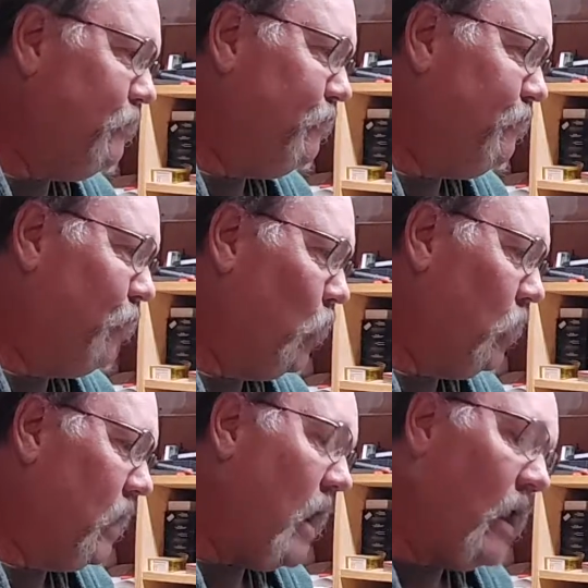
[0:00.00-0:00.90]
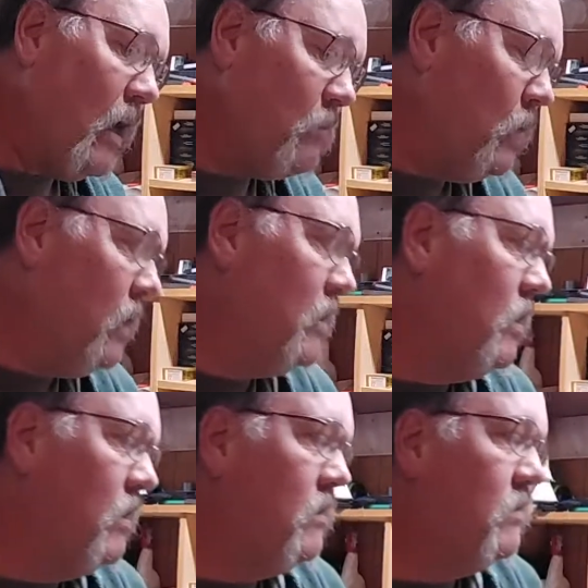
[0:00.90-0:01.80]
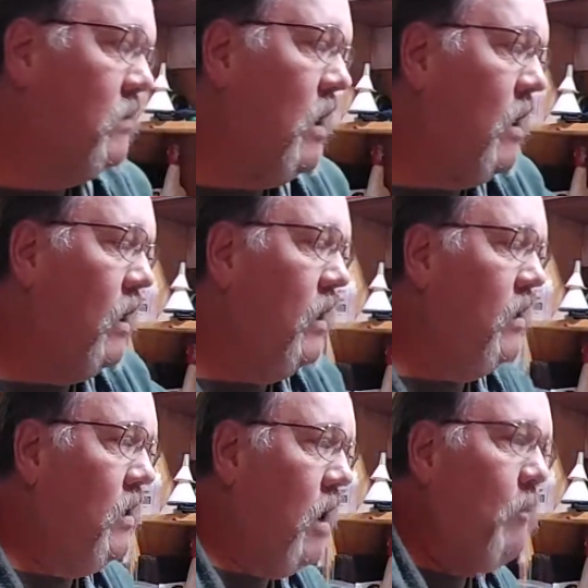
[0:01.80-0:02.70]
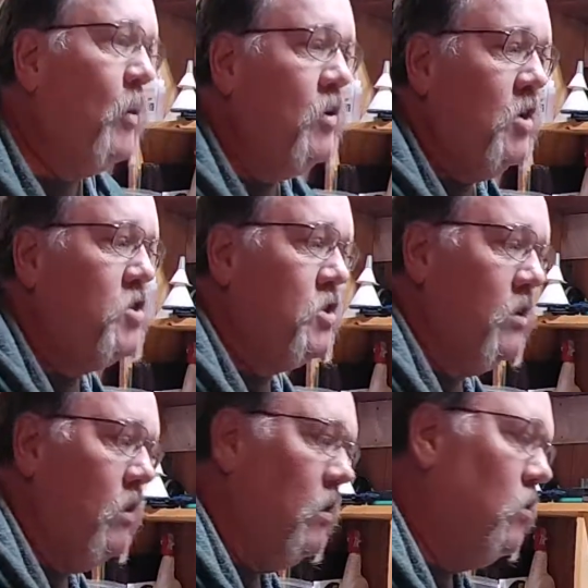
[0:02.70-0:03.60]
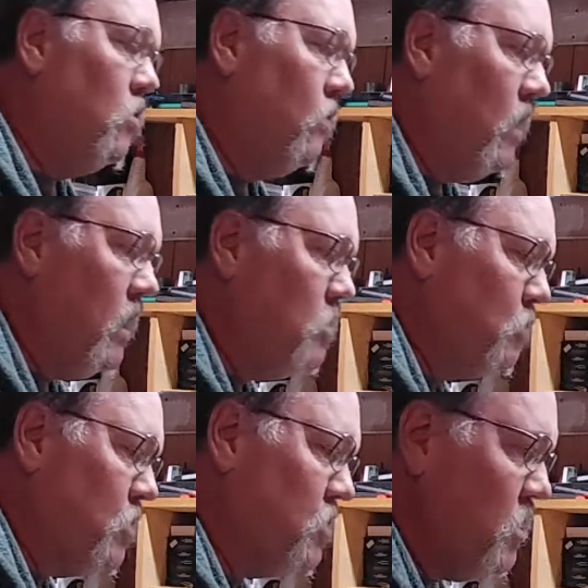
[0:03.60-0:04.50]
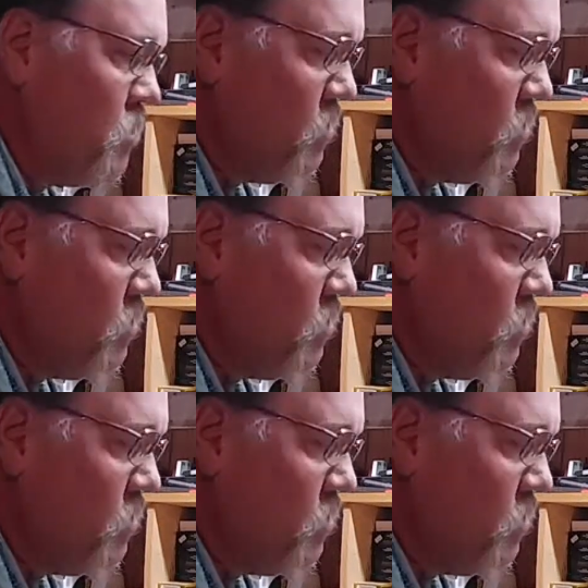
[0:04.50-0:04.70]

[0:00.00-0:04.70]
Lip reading: For a guy like me that is not a competition long-range precision